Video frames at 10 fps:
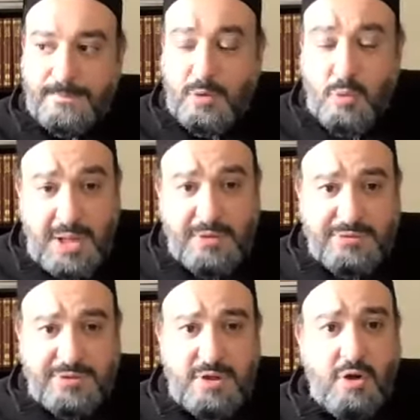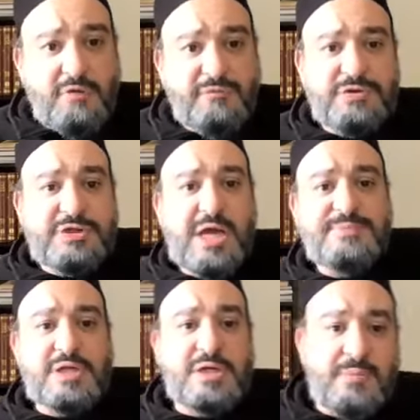wealthy,
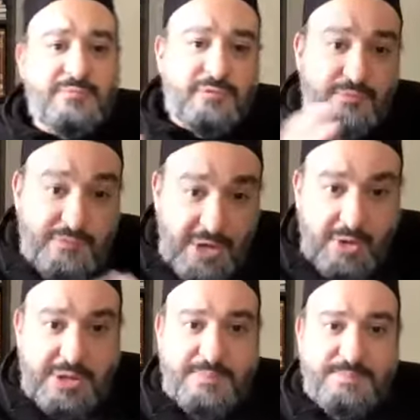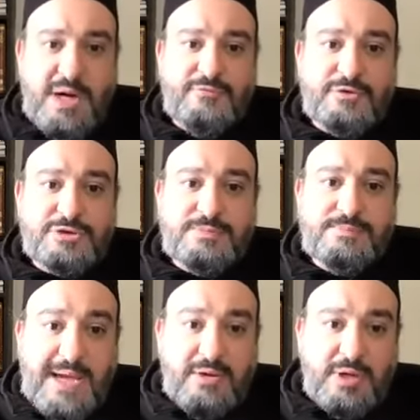oftentimes they come from very impoverished
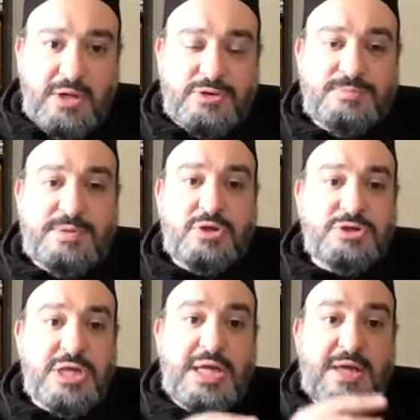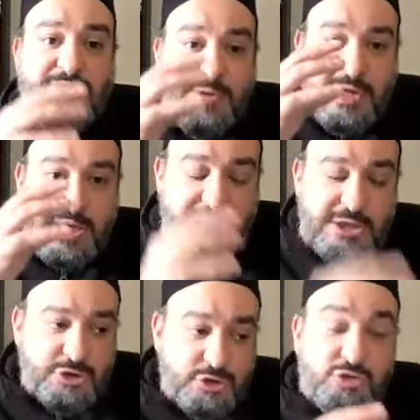backgrounds because the
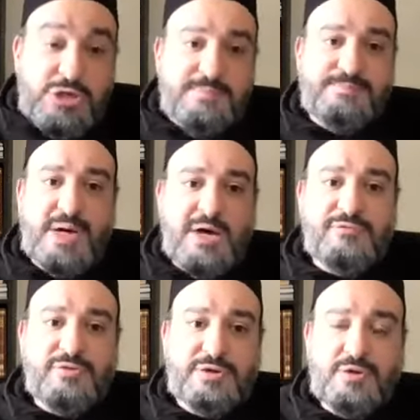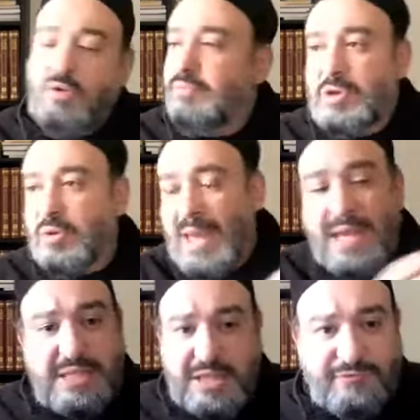extreme poverty or you know
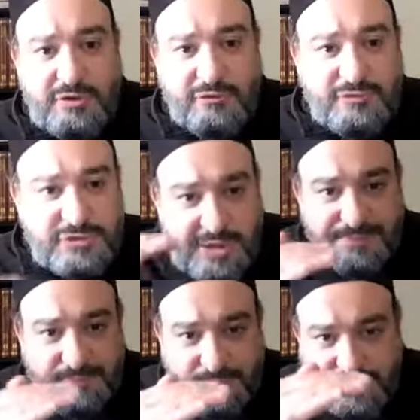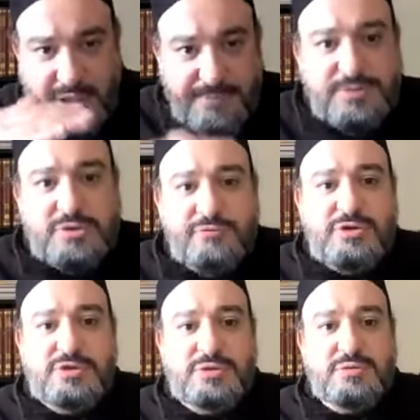any level of sub sub
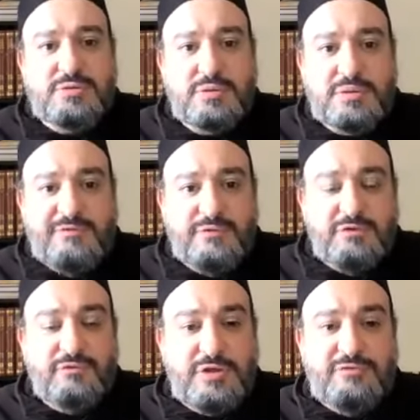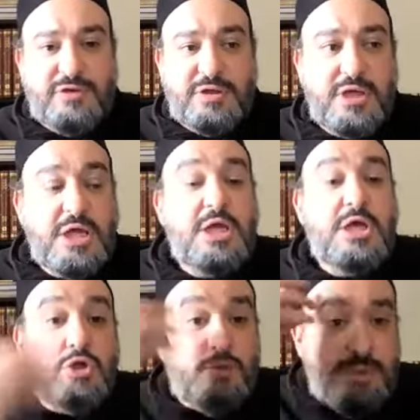sufficient level of living
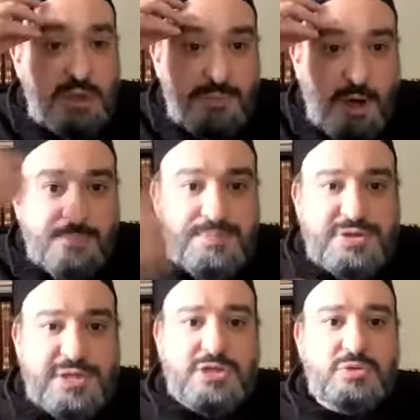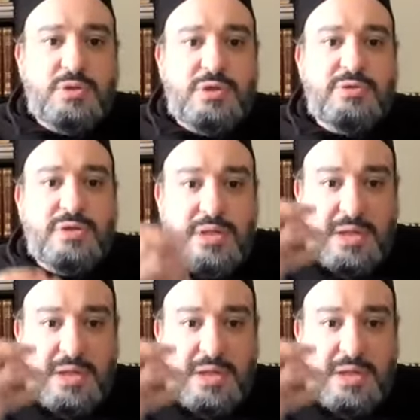you become obsessed with